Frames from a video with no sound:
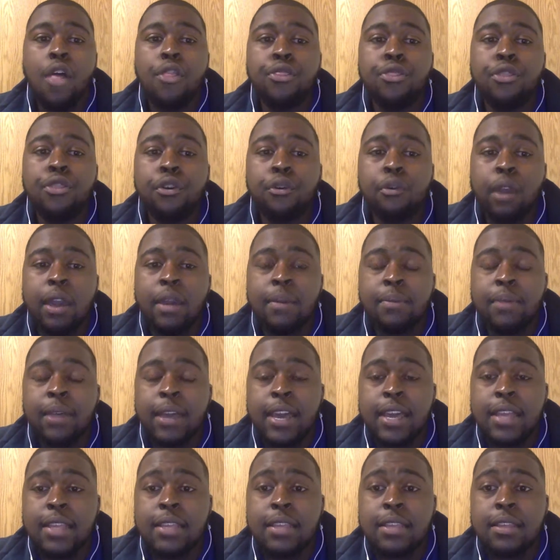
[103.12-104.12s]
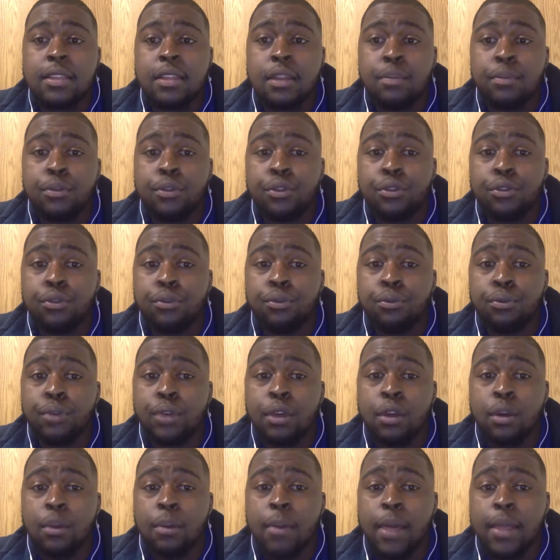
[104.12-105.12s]
The Great Plains is number
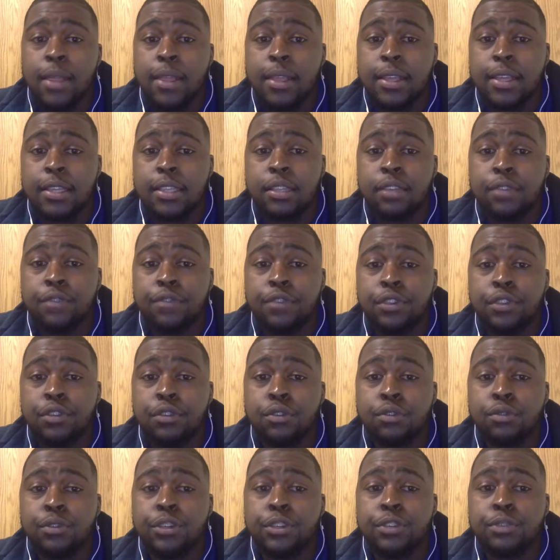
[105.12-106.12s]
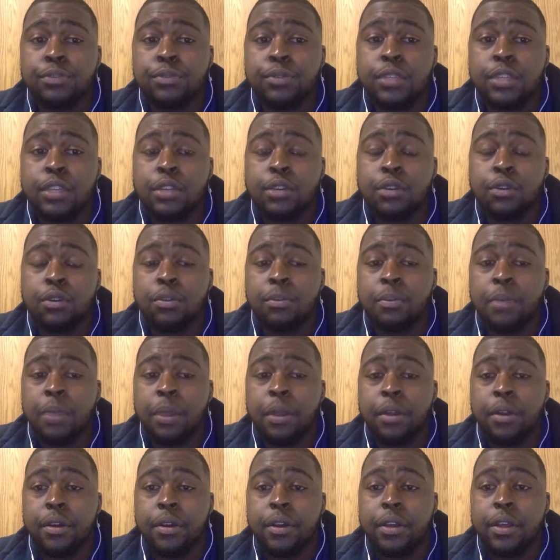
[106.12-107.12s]
3 on my list of physical regions within North
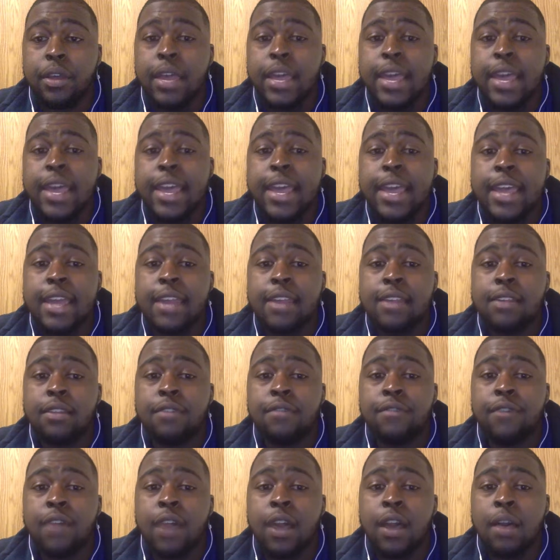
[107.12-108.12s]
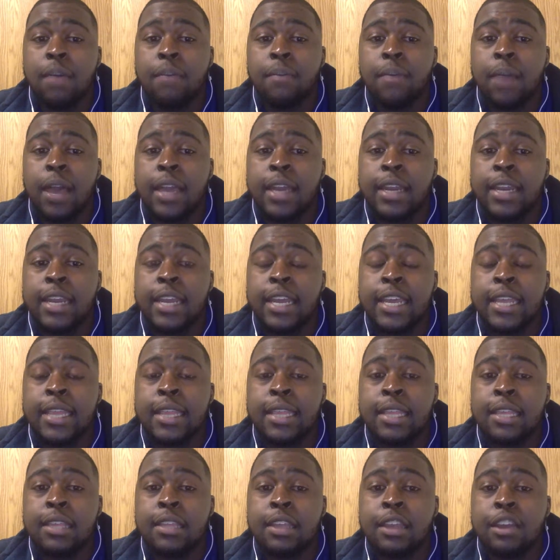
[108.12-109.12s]
America. It is defined by an
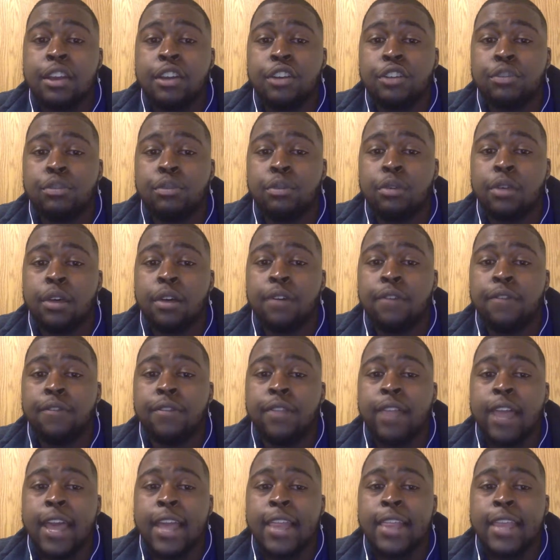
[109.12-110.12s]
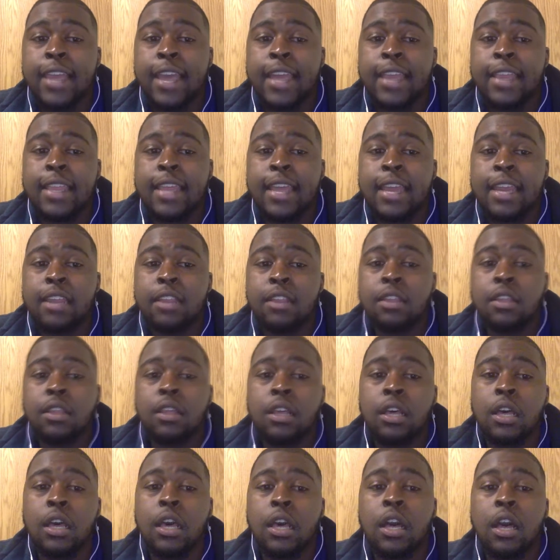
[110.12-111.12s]
endless territory of flat land that is
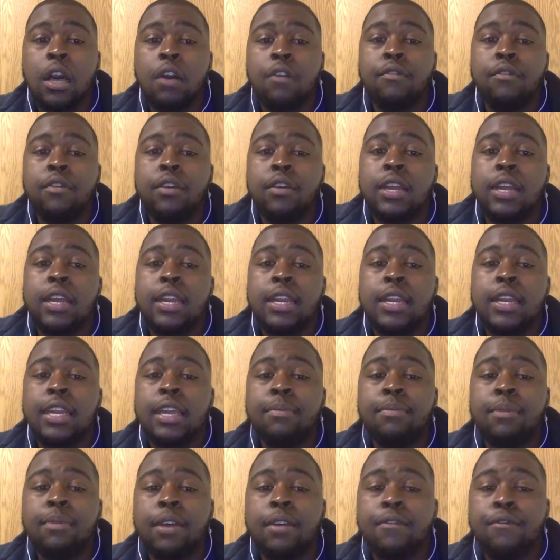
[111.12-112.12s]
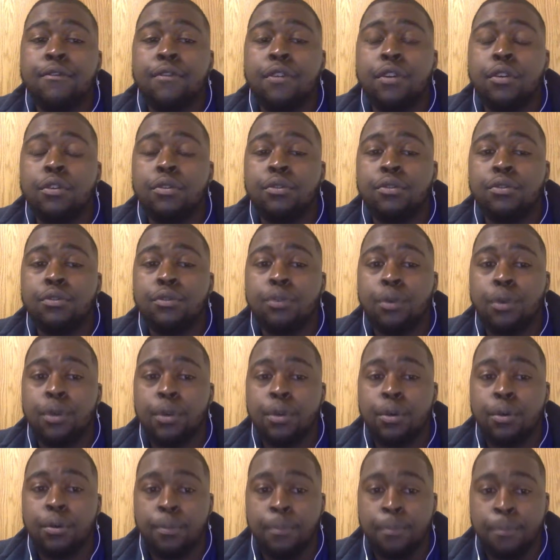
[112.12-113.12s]
covered in deep and fertile
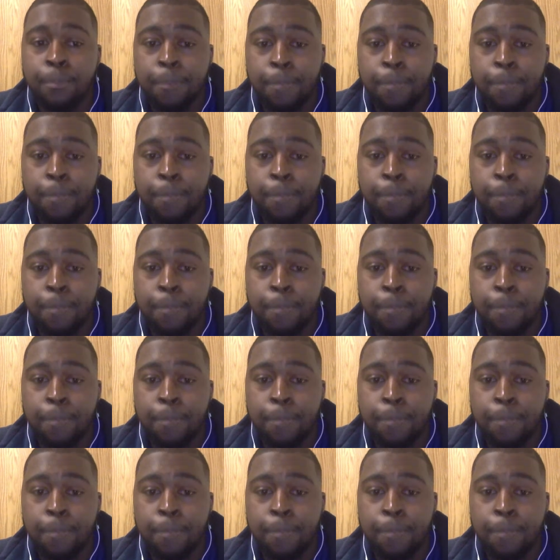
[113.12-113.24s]
soil.